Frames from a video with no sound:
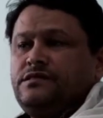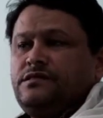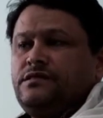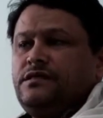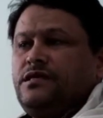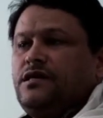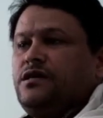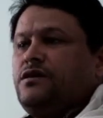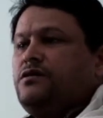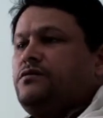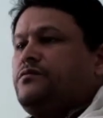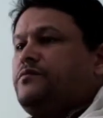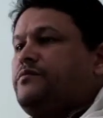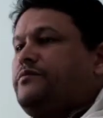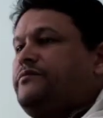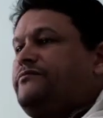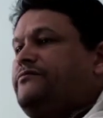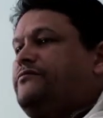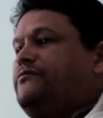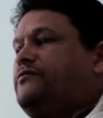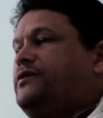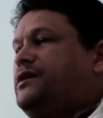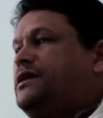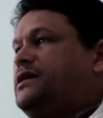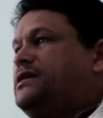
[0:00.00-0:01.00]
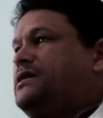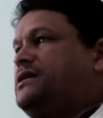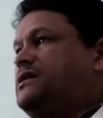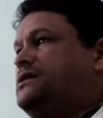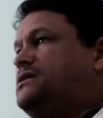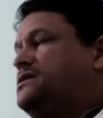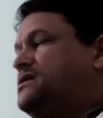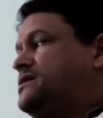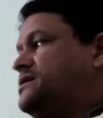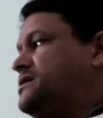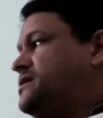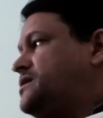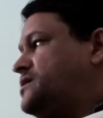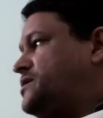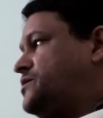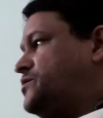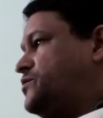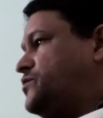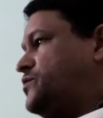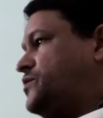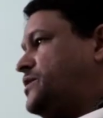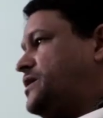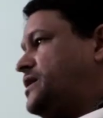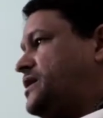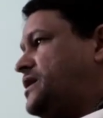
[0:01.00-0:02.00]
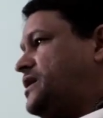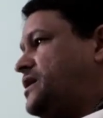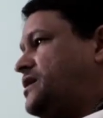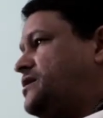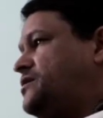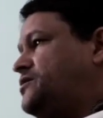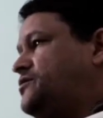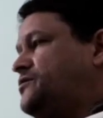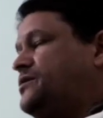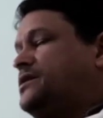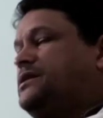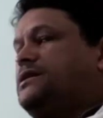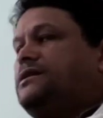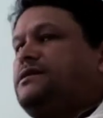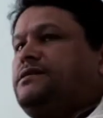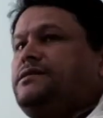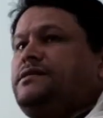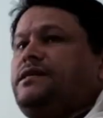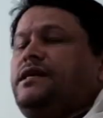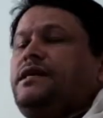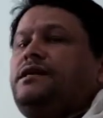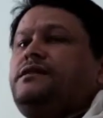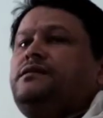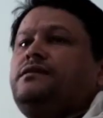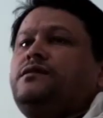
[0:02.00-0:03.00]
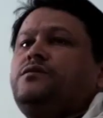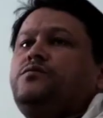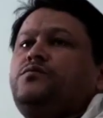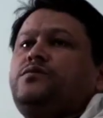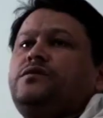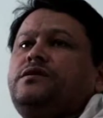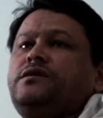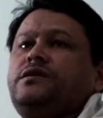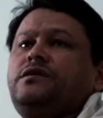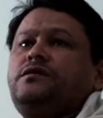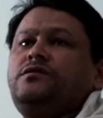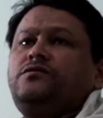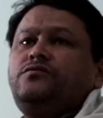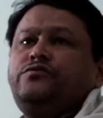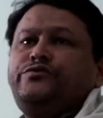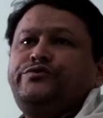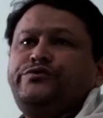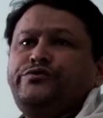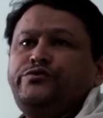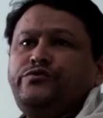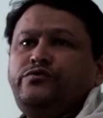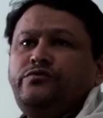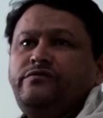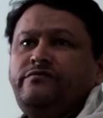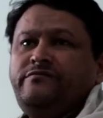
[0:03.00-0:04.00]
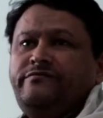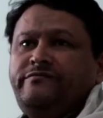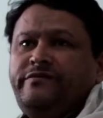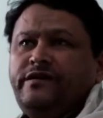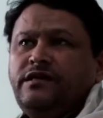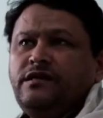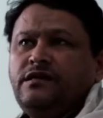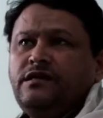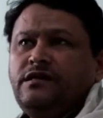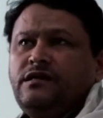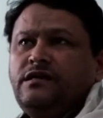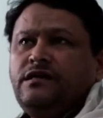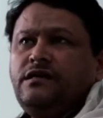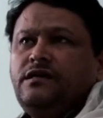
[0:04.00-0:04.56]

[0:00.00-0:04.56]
Now, before I read this, we need to understand that within Usul al-Fiqh,